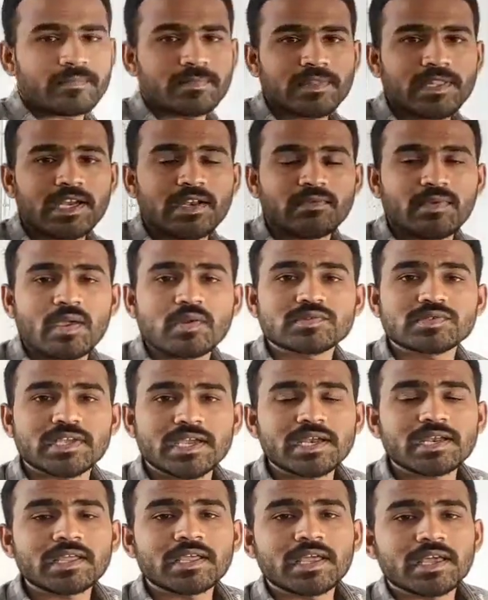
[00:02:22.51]
That waves
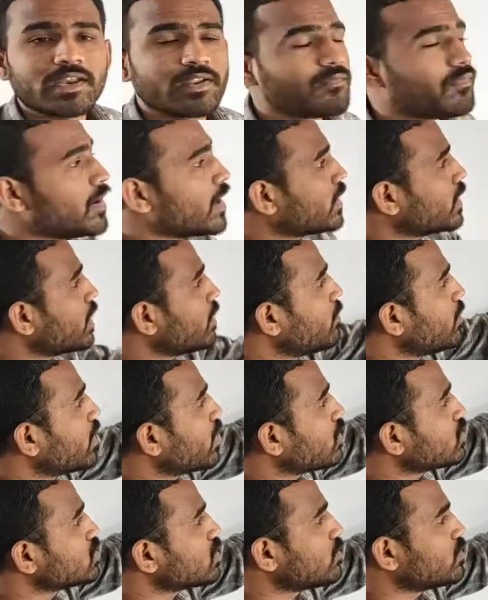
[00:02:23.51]
get reflected
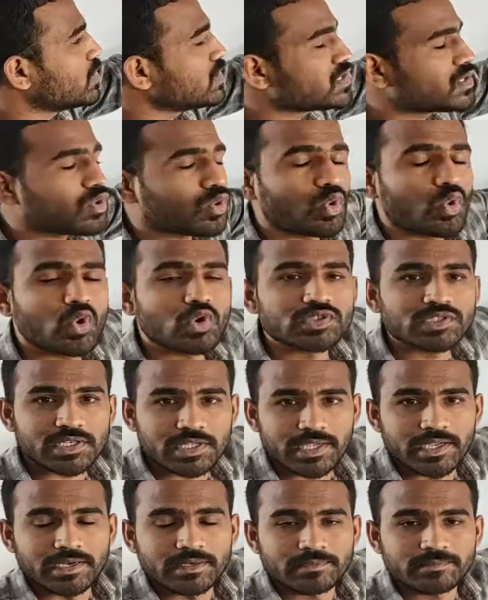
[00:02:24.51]
because of this
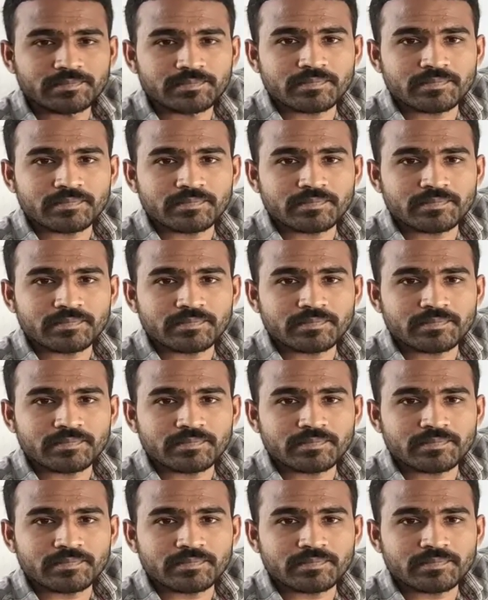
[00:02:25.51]
closed end.